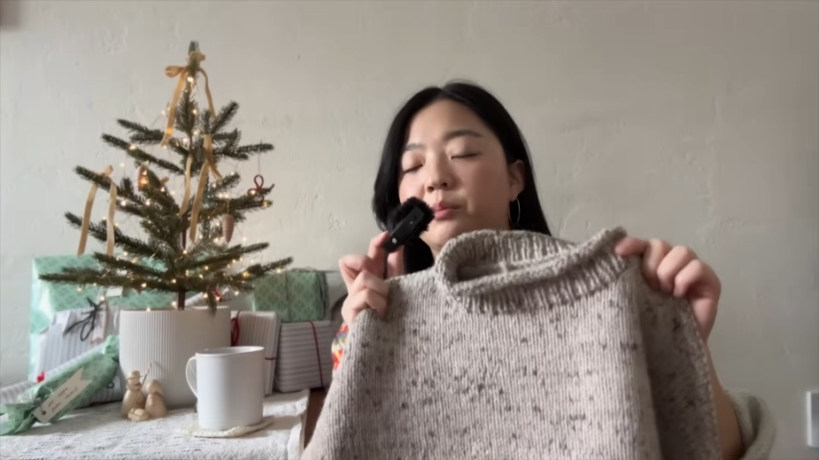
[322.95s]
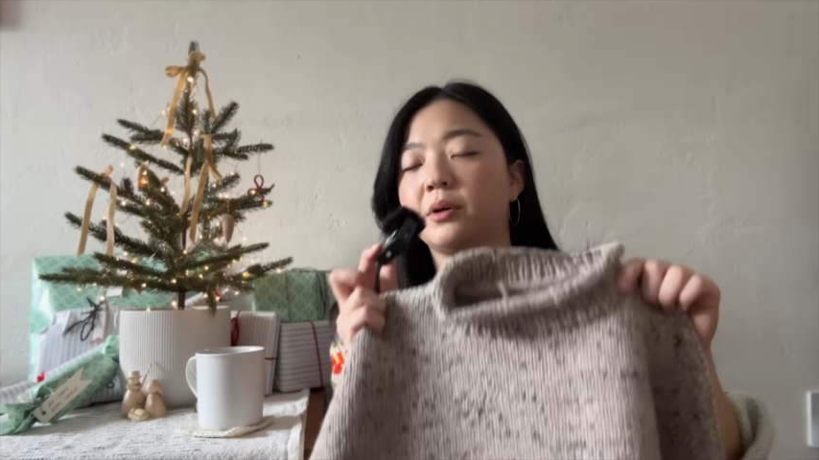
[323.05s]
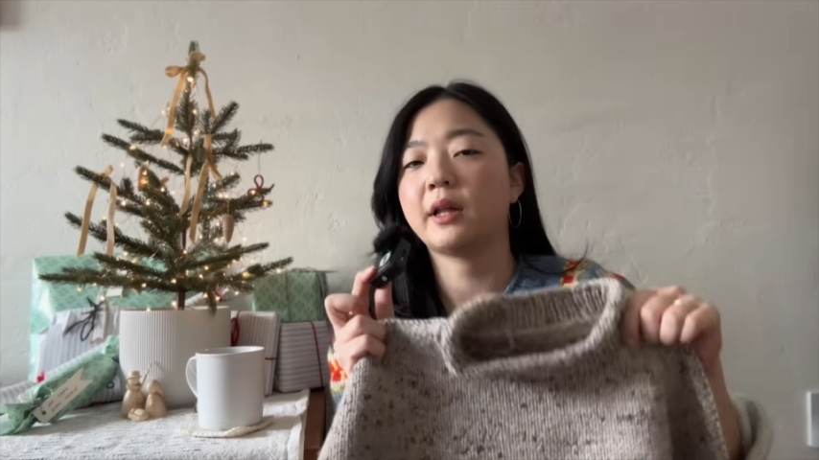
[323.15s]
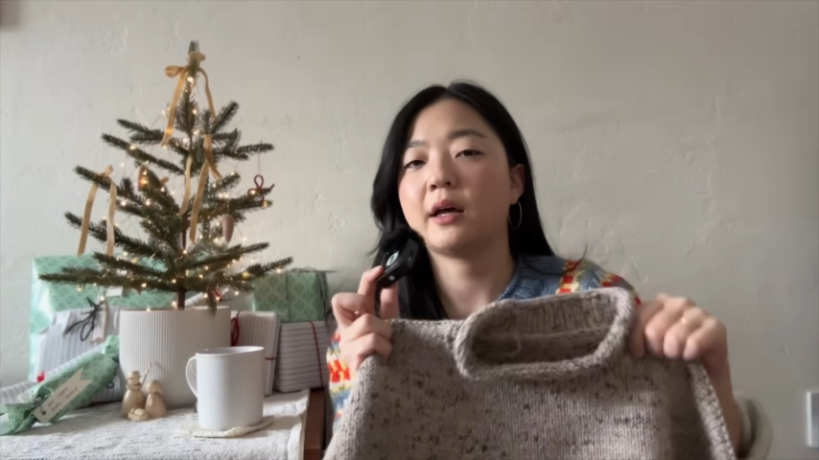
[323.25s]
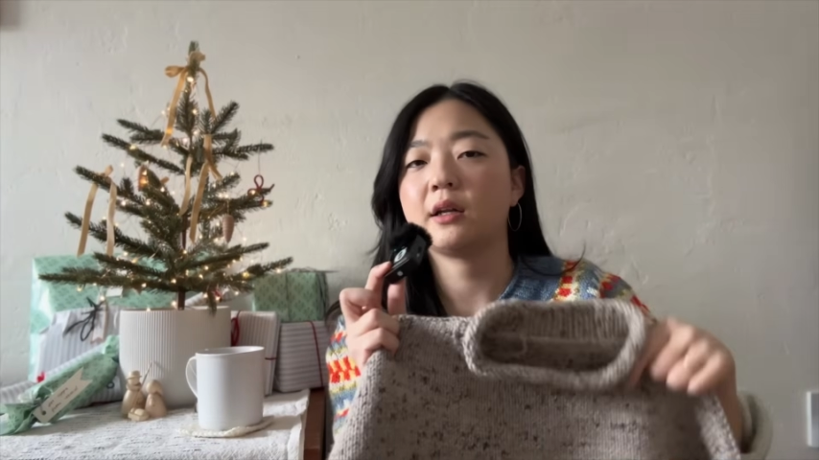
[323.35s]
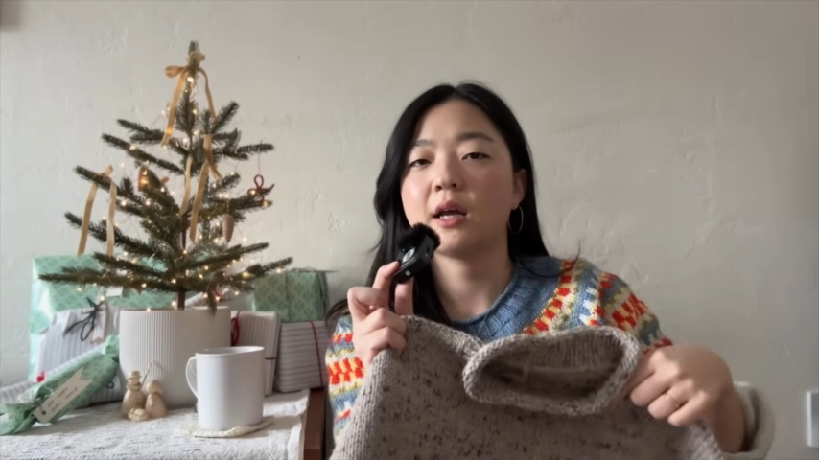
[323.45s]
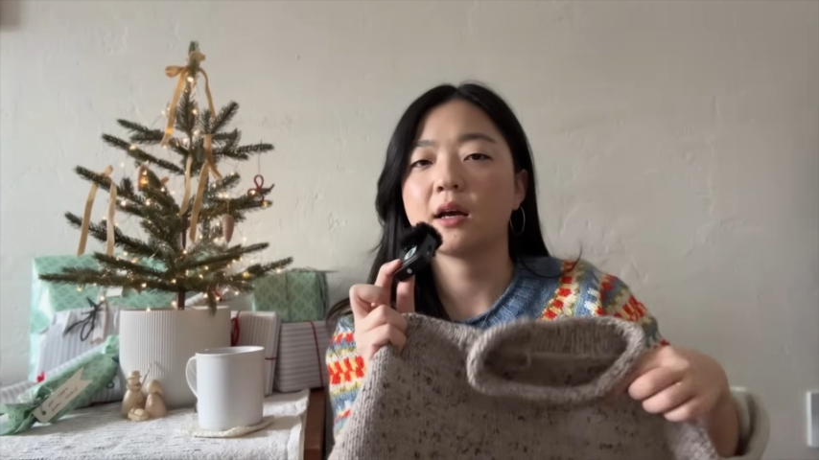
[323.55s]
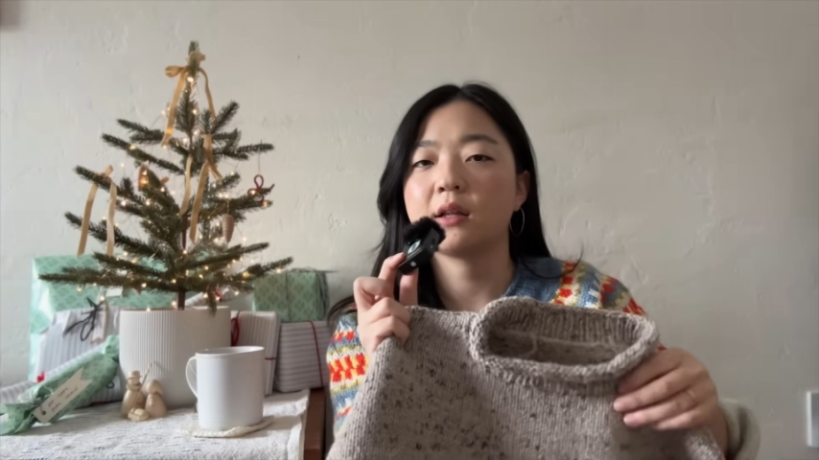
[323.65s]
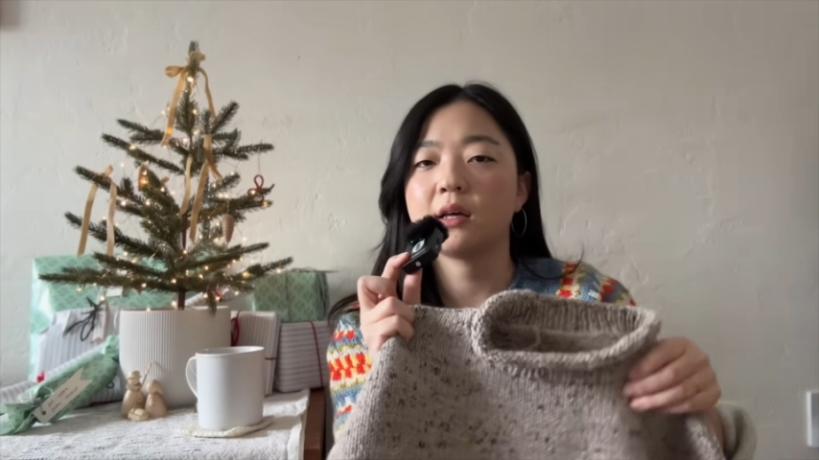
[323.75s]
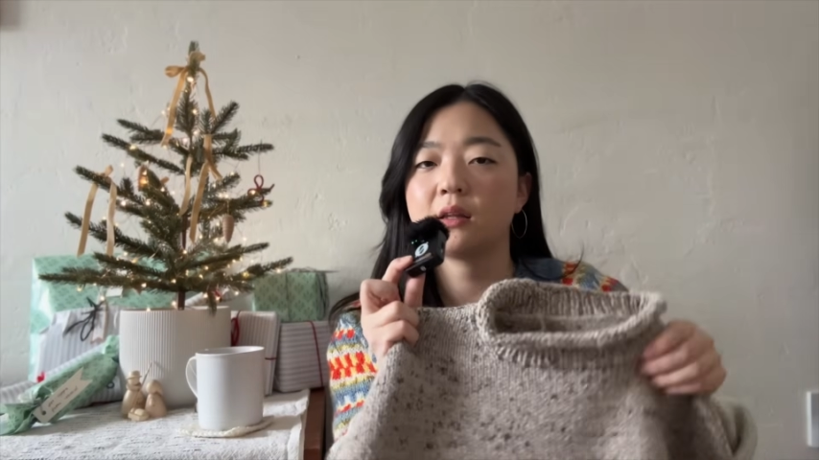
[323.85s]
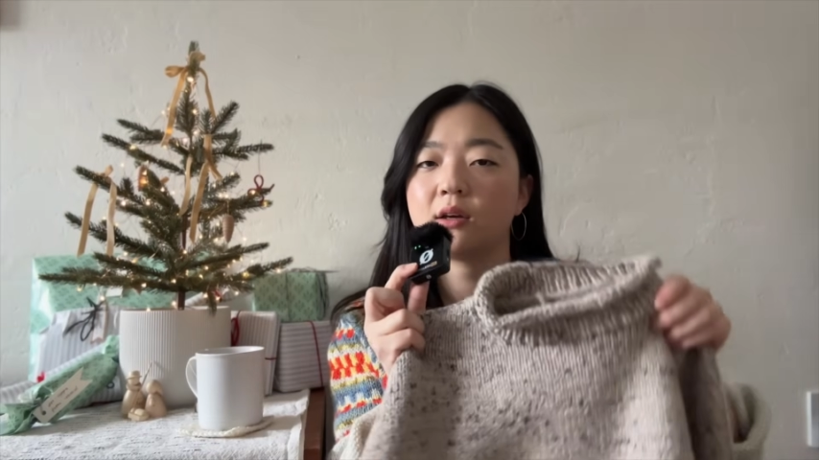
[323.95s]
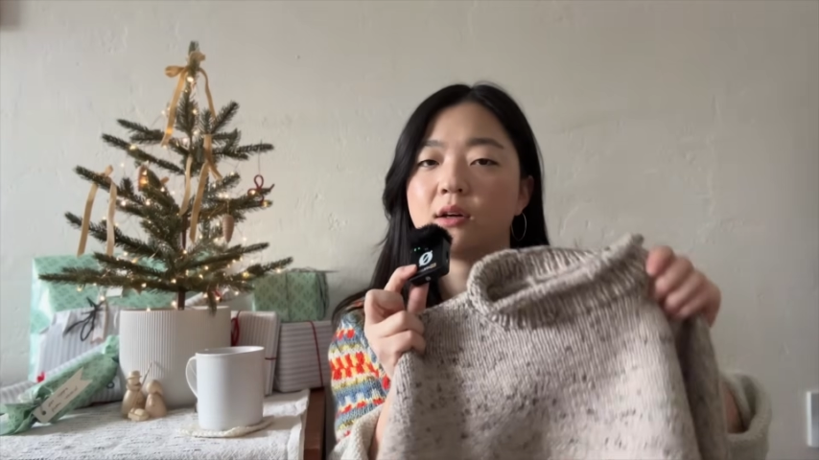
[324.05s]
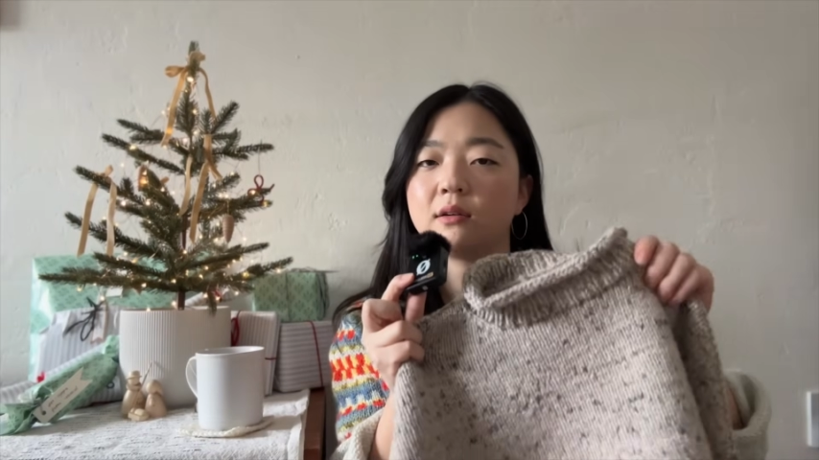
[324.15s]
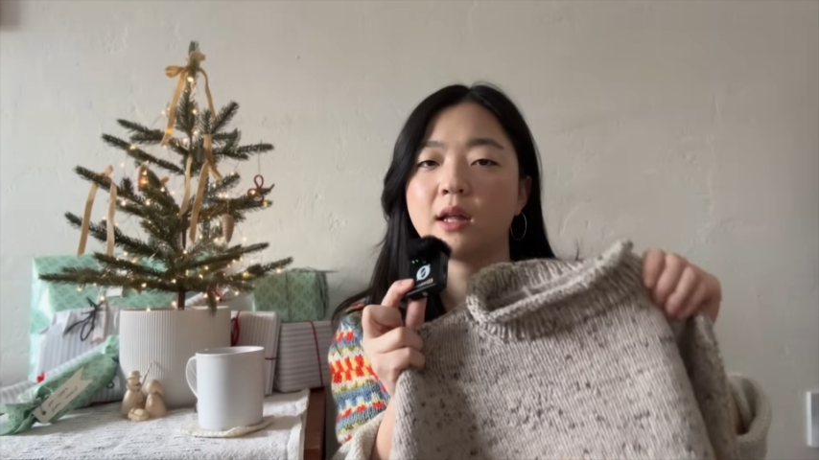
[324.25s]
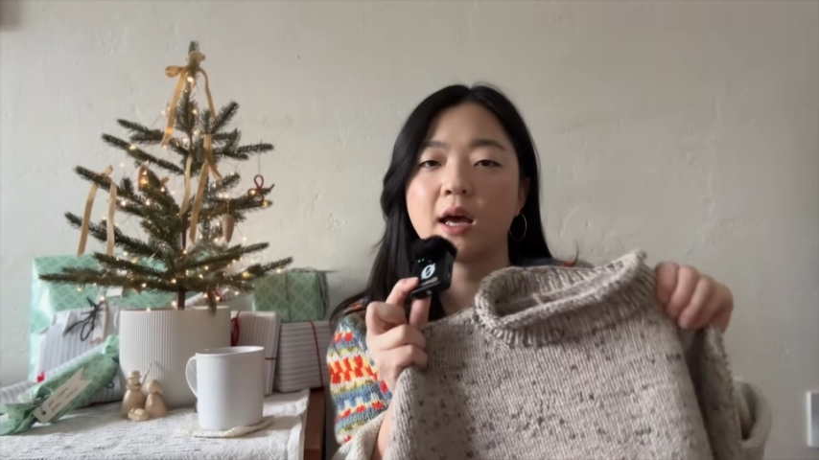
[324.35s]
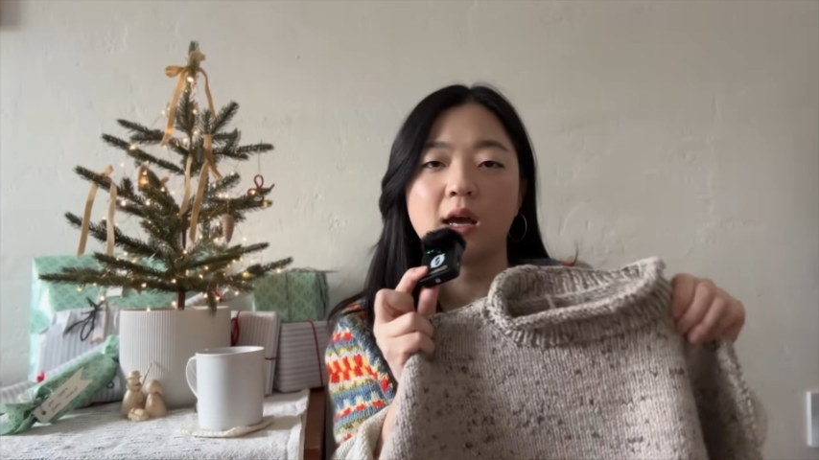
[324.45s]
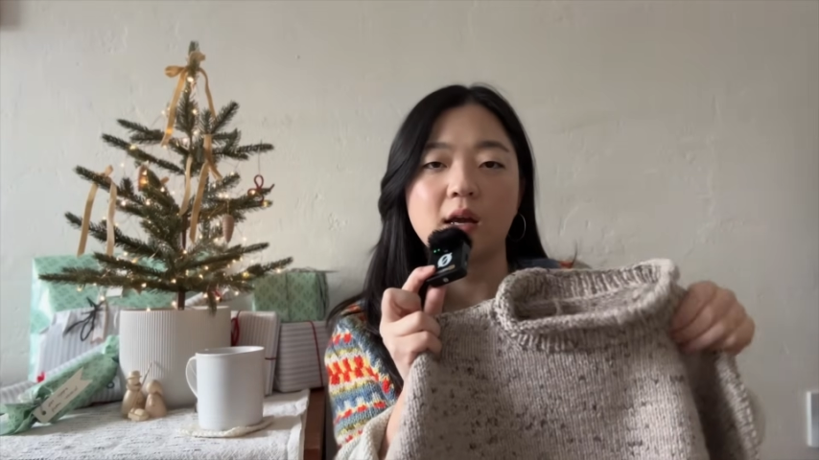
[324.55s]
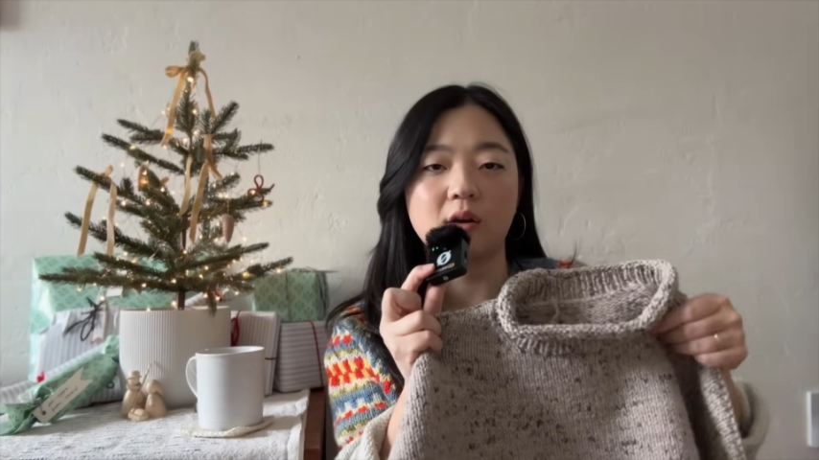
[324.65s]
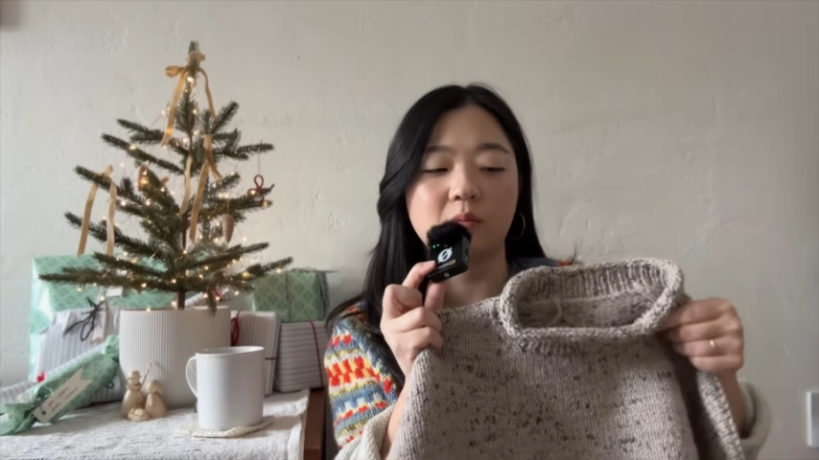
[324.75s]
pull out a neckline that you don't like,